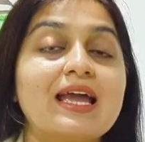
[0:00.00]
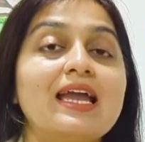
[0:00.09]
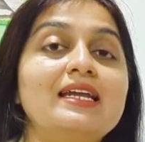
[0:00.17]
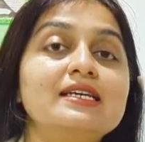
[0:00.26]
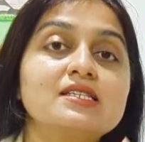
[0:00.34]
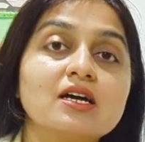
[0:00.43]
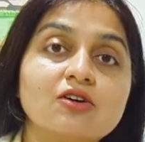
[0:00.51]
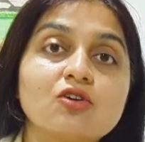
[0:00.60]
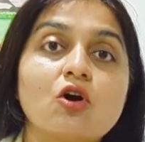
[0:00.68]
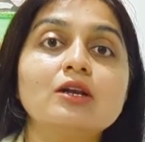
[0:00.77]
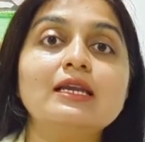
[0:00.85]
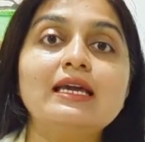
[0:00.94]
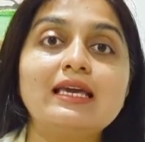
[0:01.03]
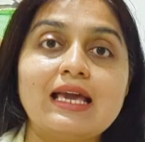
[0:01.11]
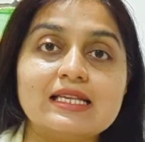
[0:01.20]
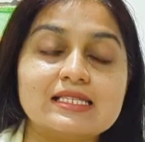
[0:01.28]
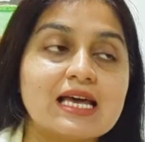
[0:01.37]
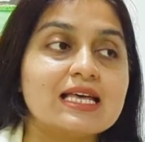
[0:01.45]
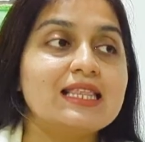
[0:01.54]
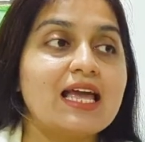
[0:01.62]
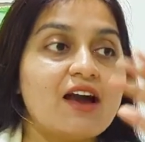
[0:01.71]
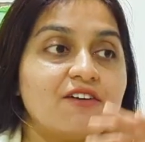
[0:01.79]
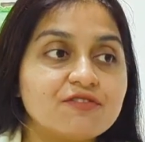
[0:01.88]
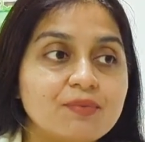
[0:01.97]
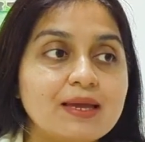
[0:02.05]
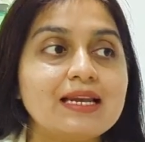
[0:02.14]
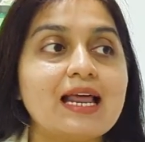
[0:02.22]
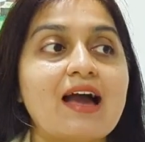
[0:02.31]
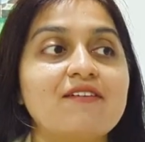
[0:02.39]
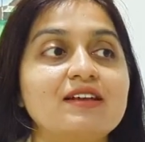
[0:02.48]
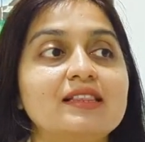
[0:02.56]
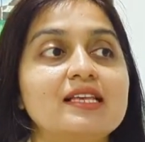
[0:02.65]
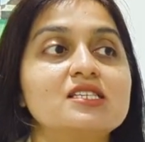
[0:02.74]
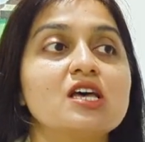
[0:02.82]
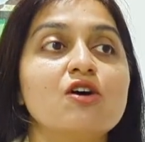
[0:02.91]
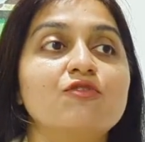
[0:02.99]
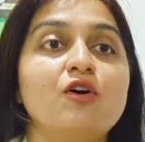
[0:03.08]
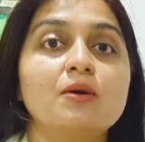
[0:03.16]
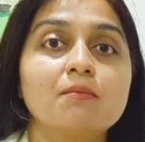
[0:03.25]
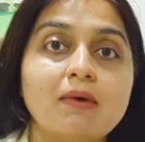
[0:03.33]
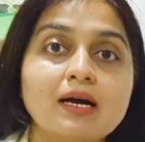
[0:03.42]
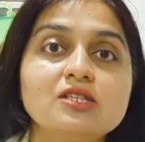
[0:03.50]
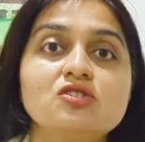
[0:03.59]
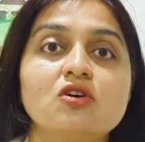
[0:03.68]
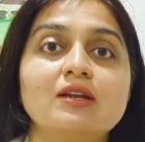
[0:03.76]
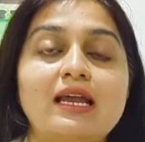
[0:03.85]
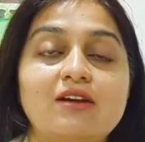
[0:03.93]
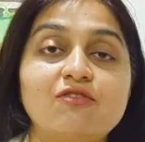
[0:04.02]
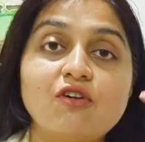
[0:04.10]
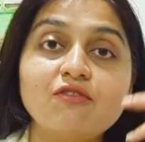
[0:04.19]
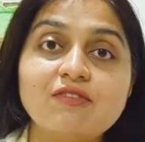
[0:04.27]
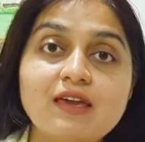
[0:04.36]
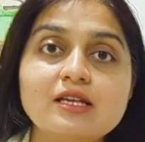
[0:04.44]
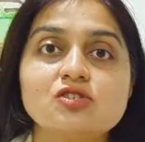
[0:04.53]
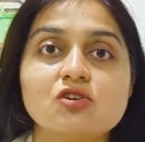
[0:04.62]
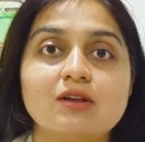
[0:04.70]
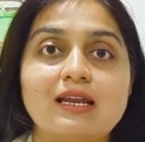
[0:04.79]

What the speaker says: It is a chronic case. They have been having this for months on end, for weeks on